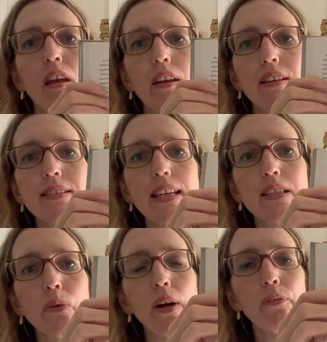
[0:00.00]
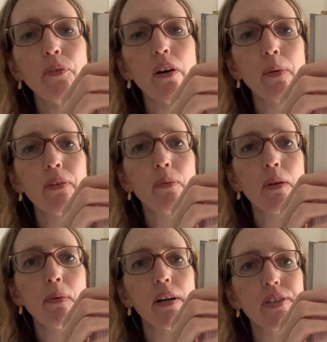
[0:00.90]
You see it's quite far away from
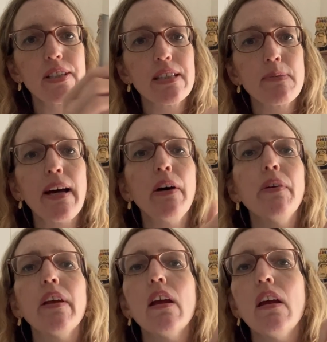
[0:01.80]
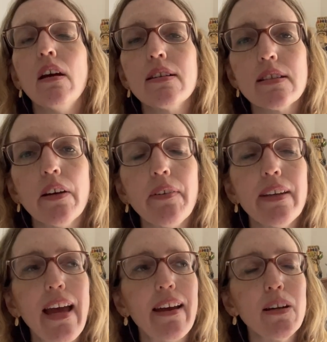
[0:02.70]
the margins as well. So
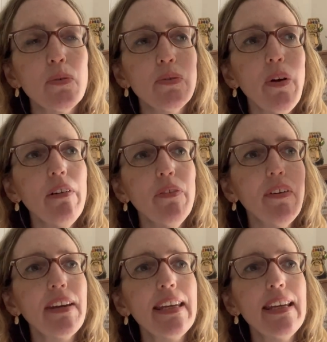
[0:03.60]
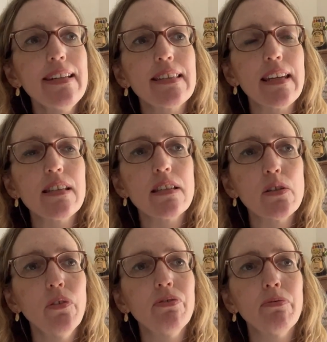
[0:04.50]
yeah, it was very, very easy to
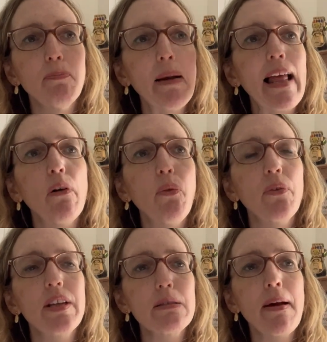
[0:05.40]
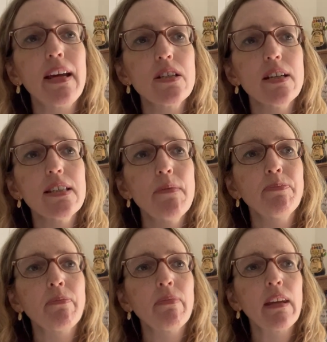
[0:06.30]
sort of plough through these pages.
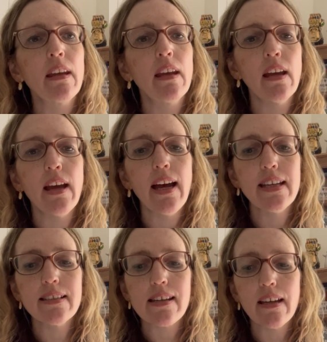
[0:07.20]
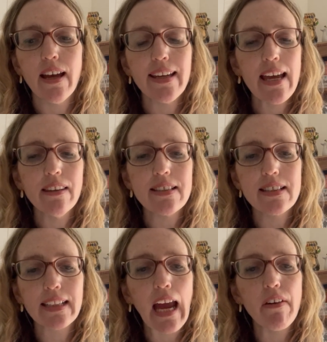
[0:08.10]
And again, this
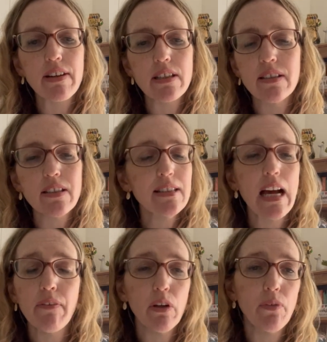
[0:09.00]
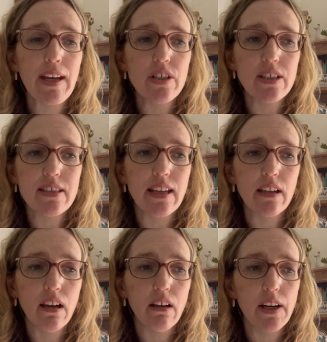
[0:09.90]
is a character that doesn't have a lot of agency in
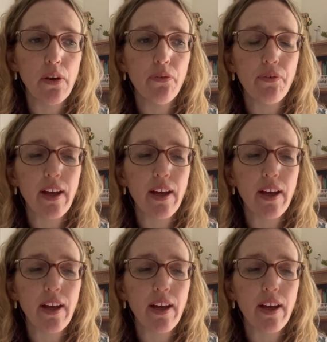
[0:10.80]
her life.